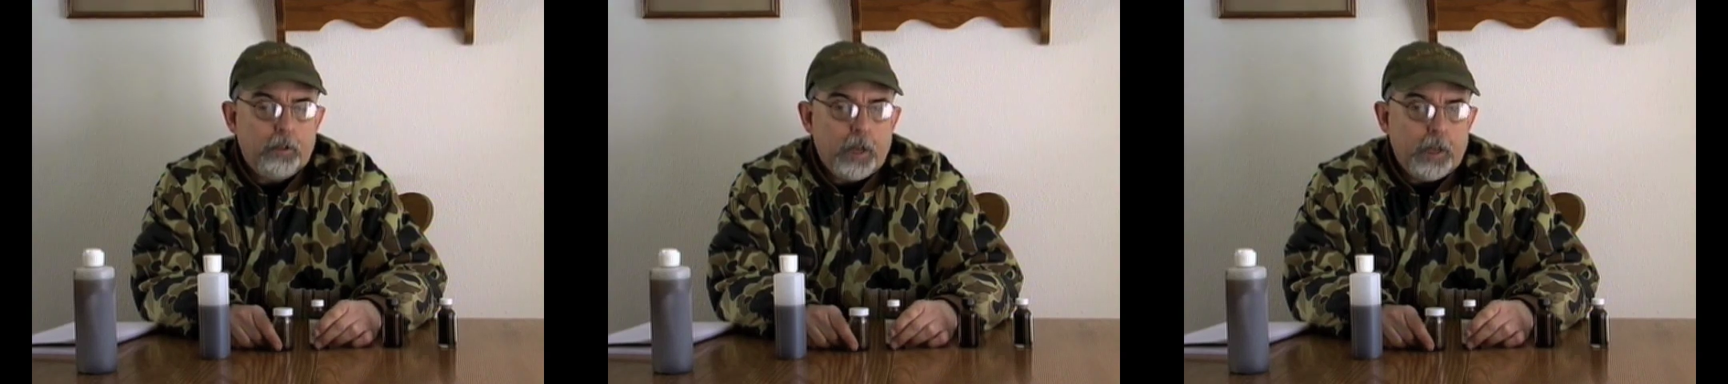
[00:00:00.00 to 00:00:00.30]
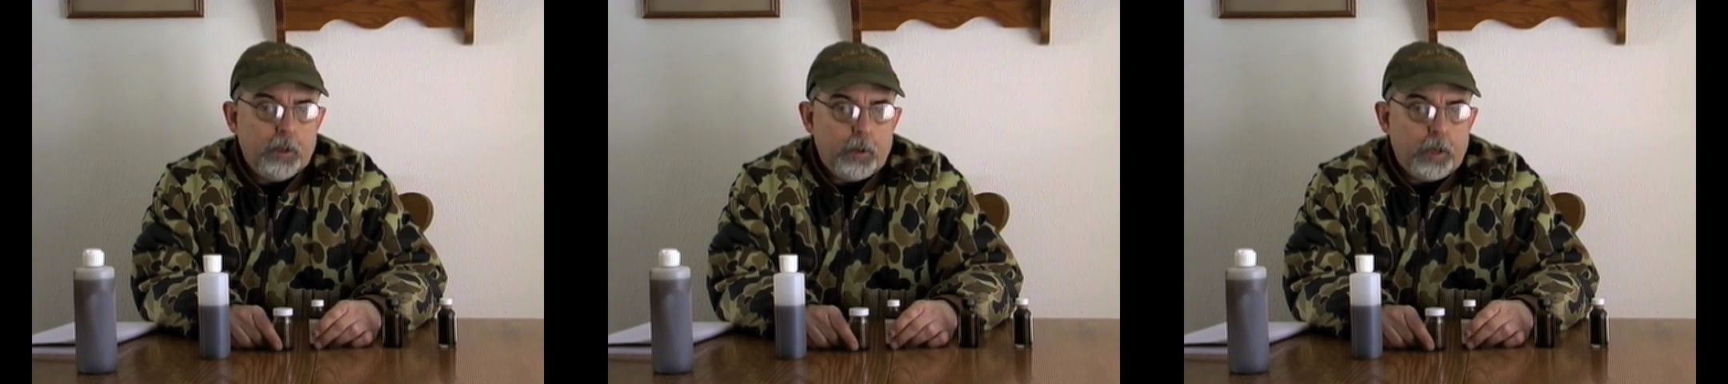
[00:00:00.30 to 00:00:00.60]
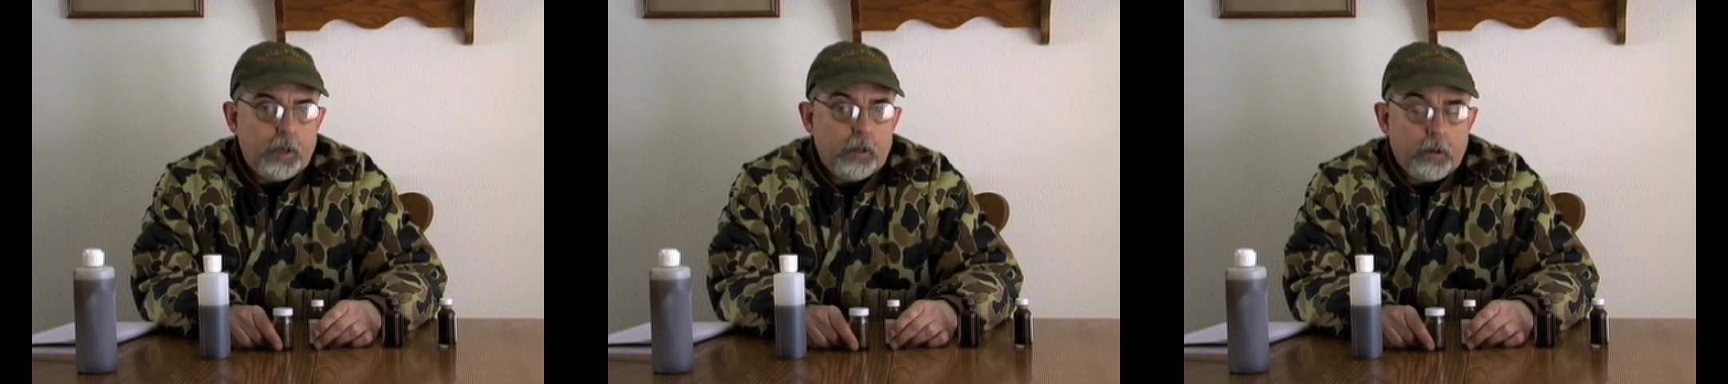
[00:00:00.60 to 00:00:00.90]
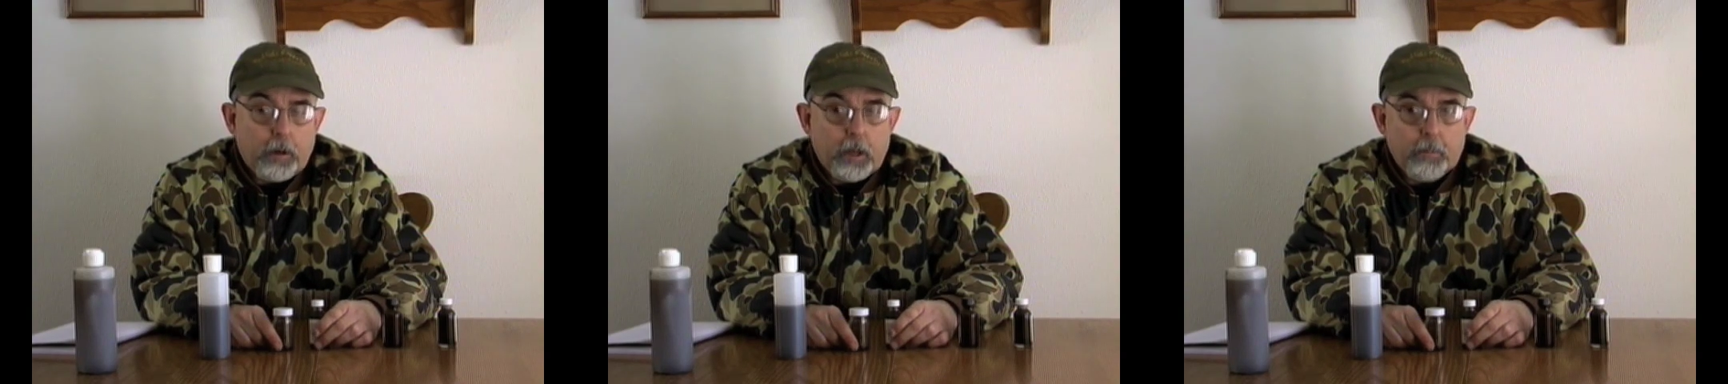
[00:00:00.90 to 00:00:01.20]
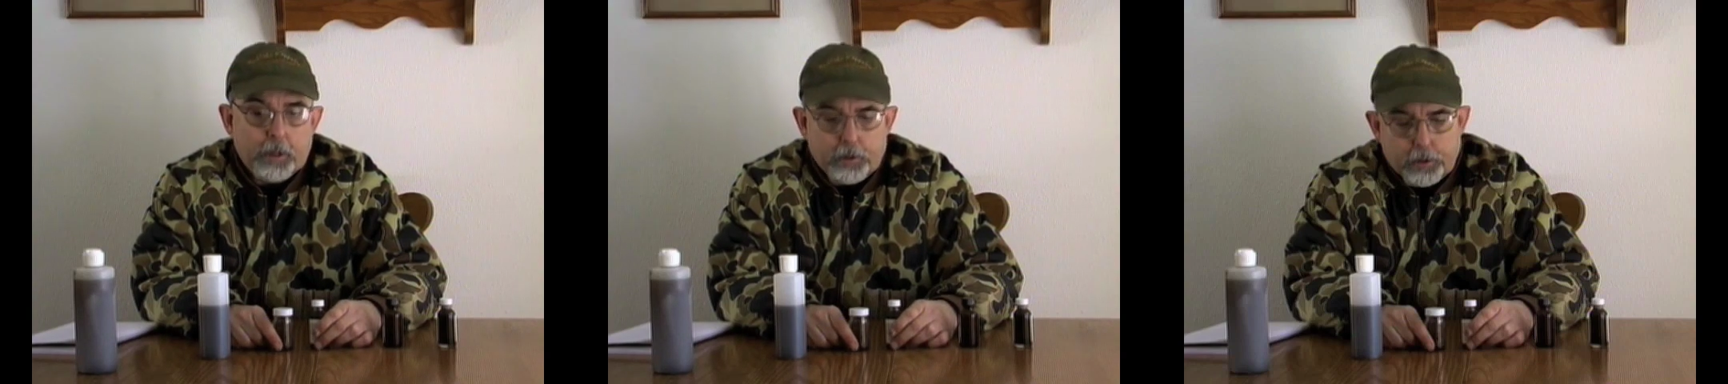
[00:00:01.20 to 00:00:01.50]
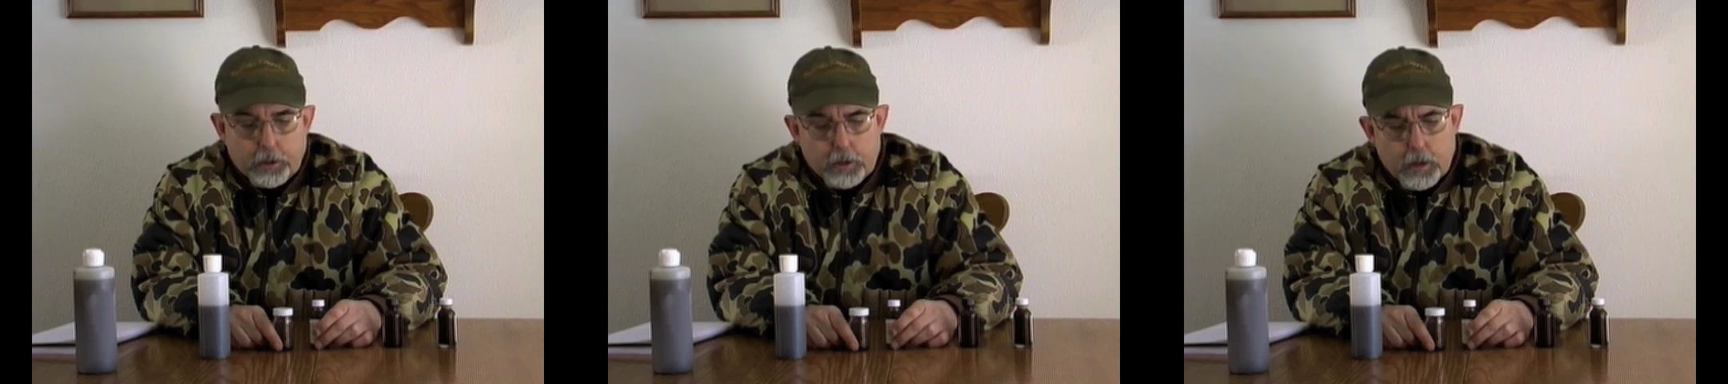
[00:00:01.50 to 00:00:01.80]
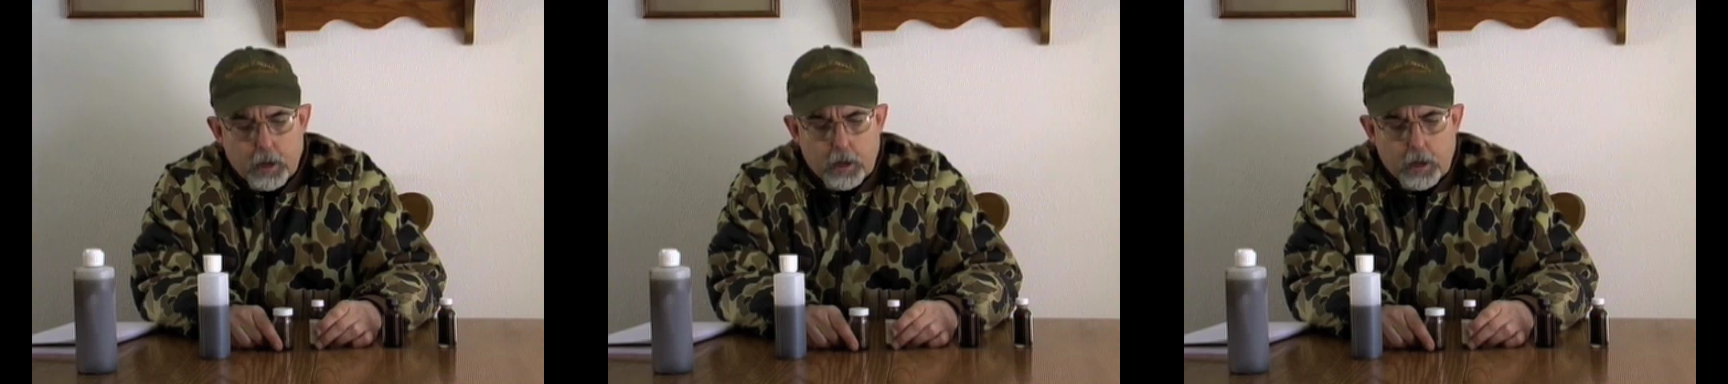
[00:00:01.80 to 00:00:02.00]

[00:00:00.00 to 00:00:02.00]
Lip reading: January, although I am this year.